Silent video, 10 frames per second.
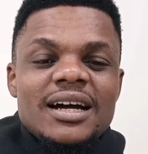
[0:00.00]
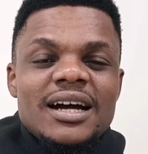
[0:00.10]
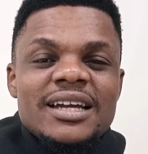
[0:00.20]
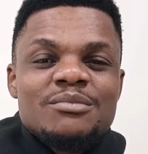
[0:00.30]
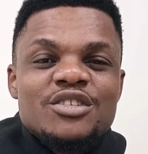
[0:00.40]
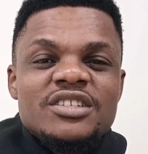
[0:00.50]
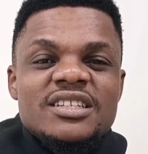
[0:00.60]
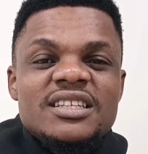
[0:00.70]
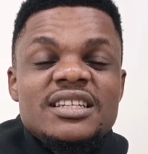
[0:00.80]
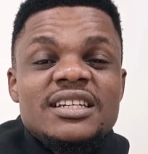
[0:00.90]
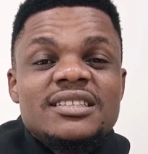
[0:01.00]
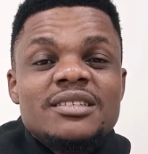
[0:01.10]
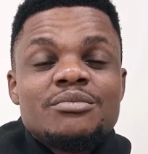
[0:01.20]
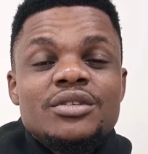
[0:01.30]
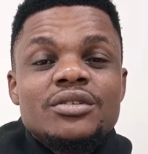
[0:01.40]
I am suggesting
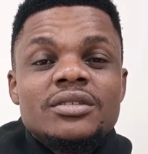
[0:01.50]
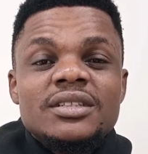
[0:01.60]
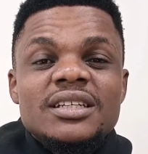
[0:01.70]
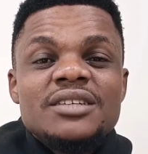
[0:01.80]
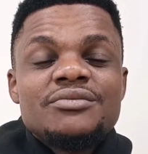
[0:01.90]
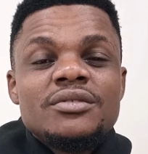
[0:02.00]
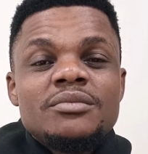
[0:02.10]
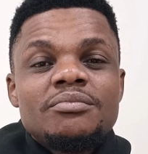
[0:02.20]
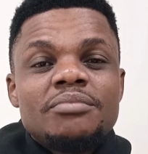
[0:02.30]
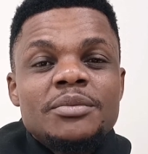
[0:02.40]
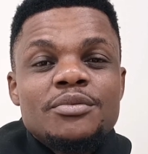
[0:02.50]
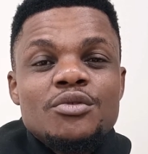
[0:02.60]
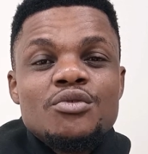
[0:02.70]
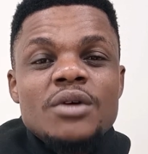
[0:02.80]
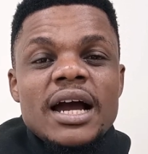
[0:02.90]
LinkedIn because even people
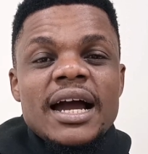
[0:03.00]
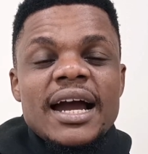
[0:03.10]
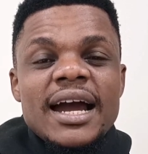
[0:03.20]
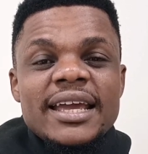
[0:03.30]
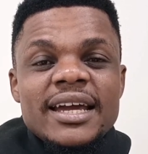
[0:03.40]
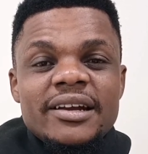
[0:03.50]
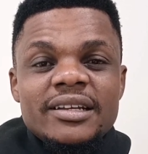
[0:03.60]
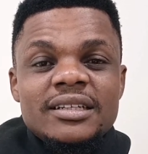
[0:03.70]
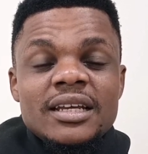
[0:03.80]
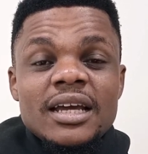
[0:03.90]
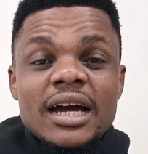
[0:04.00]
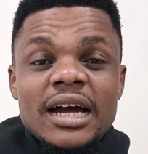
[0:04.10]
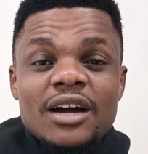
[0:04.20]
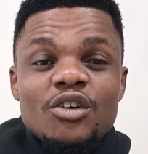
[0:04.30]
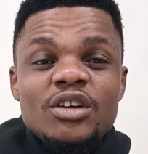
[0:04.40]
who are hiring
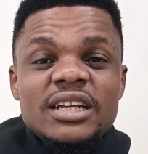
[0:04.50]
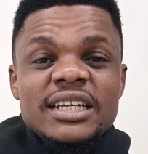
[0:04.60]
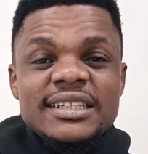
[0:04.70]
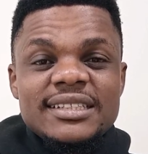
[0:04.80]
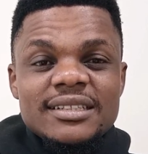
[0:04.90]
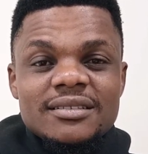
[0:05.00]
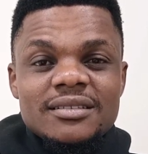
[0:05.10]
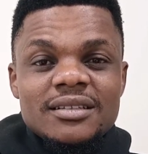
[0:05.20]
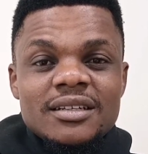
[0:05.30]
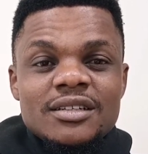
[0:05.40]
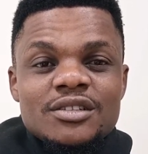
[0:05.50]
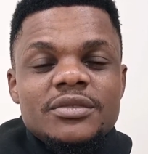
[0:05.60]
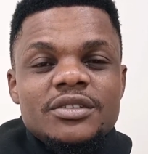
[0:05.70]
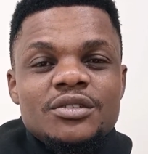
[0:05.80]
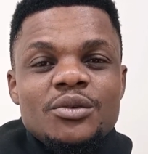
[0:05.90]
are on LinkedIn.
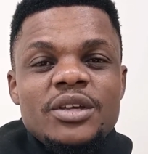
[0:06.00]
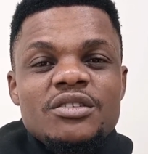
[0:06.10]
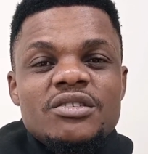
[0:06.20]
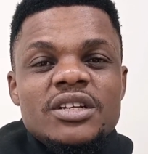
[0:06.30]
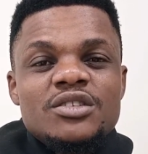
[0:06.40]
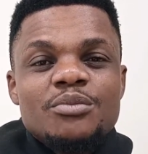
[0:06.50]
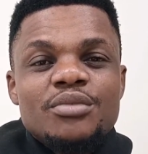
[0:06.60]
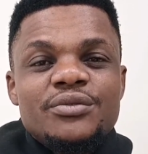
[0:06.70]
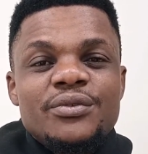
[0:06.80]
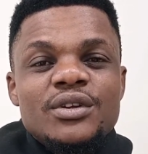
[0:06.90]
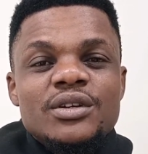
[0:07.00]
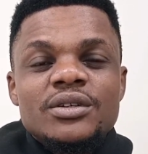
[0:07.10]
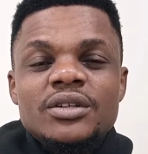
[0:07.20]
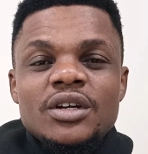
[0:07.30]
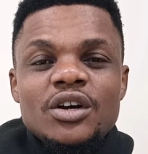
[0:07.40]
So when you create your portfolio
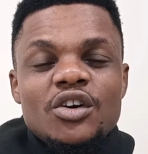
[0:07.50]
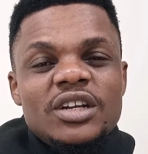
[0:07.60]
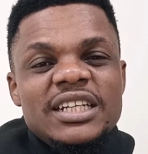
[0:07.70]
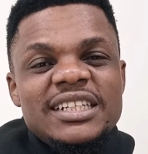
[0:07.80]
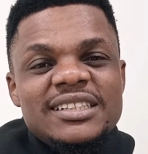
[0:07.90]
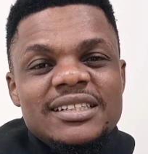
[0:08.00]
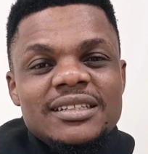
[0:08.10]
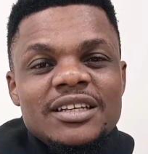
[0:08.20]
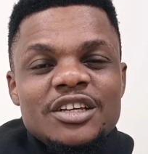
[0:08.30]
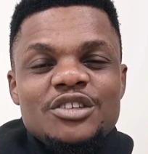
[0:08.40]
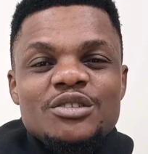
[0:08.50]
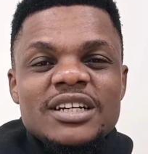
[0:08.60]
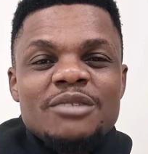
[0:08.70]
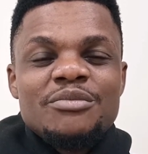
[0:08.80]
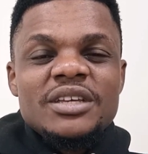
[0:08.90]
on LinkedIn, you
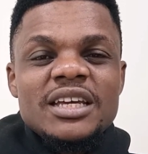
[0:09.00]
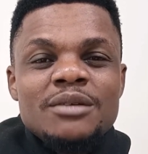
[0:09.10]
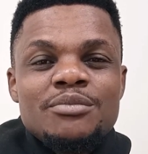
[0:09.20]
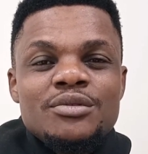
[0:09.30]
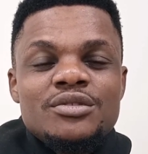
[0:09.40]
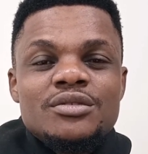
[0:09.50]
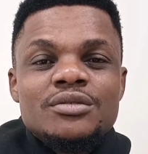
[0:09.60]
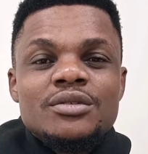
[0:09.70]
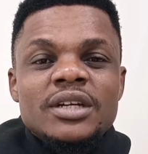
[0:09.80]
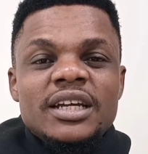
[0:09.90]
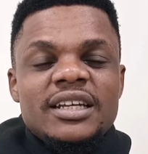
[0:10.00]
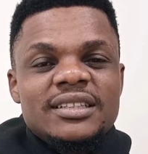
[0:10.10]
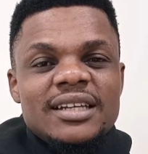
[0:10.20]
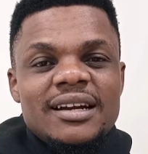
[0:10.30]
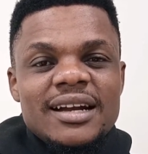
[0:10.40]
can be able to
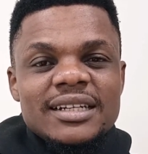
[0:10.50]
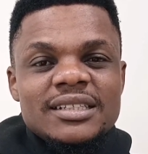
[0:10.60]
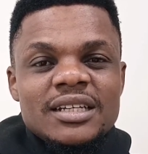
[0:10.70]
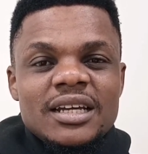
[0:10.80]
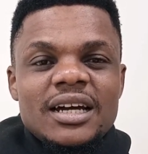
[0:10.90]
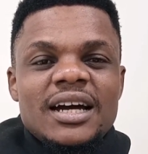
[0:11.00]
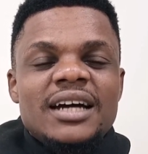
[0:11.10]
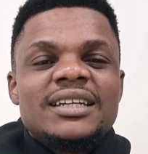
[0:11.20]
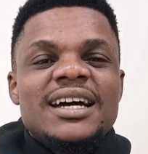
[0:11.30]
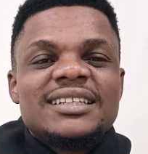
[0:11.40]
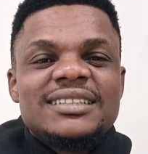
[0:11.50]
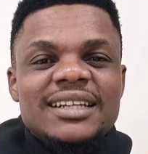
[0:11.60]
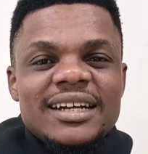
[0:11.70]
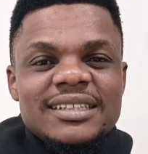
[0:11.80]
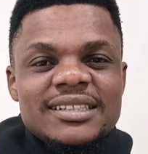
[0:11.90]
interact and
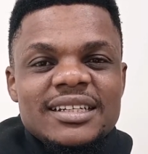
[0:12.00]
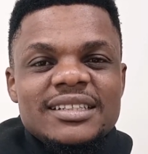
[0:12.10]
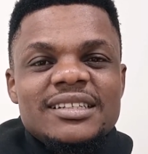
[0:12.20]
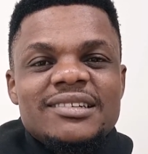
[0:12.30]
attract the